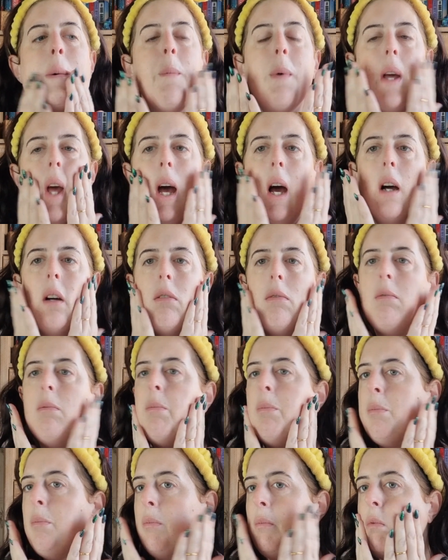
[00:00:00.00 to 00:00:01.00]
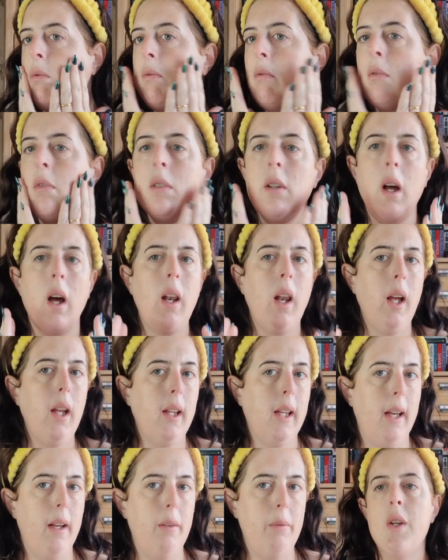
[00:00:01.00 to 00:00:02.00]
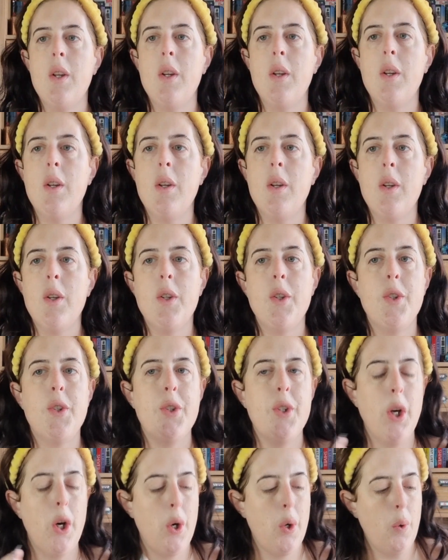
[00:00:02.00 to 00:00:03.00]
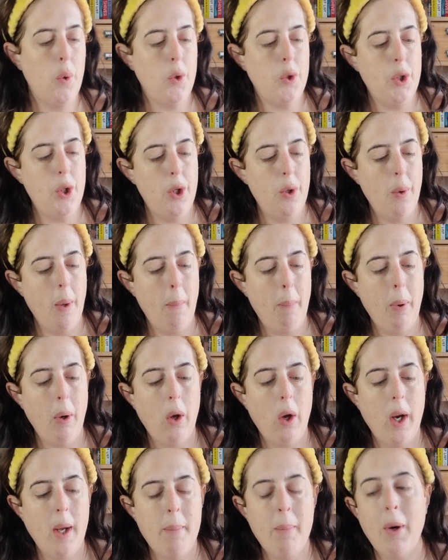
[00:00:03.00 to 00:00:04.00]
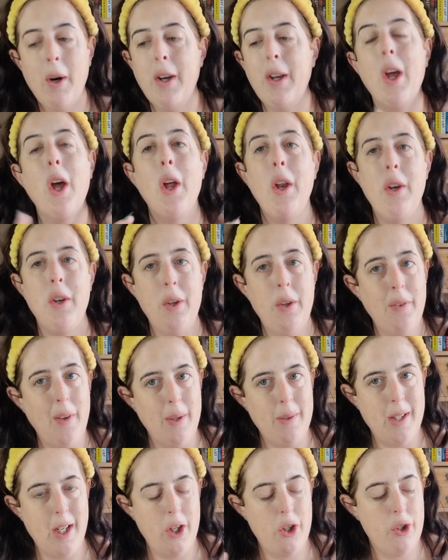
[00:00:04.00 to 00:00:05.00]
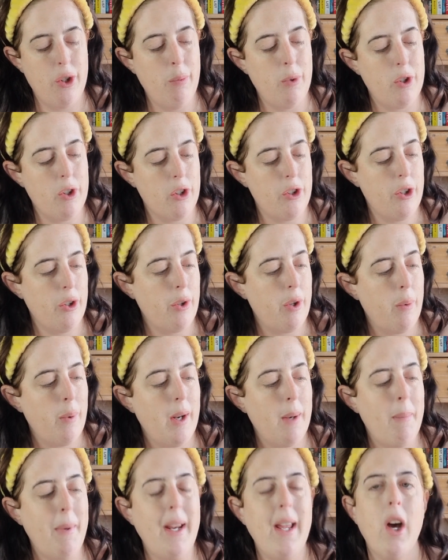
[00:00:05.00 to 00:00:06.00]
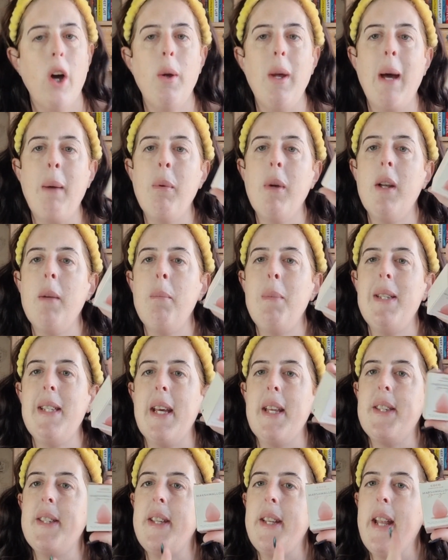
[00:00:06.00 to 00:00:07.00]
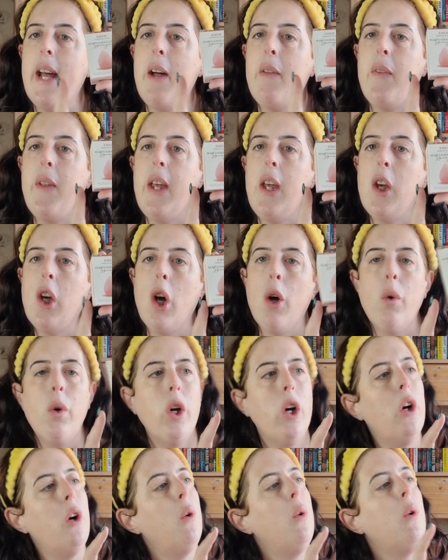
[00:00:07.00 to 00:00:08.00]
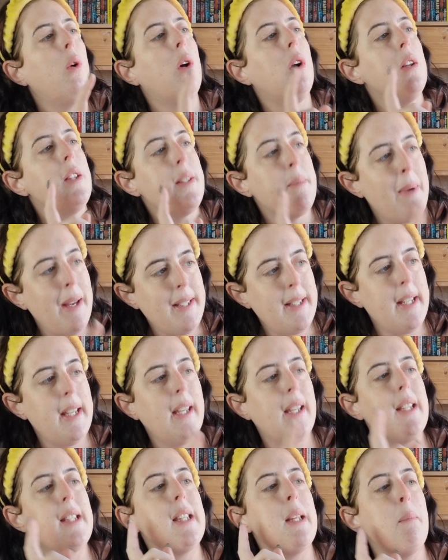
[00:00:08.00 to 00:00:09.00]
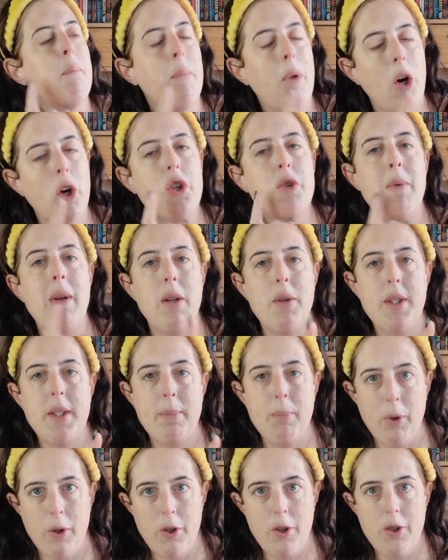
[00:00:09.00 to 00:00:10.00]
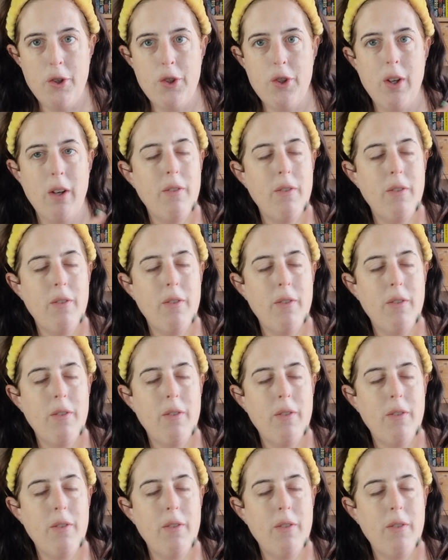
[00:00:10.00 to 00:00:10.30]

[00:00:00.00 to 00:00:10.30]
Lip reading: But yeah, I like it. So to apply my new foundation, which I'll show you in a minute, I am going to be testing out the Coco Cosmetics Marshmallow Sponge.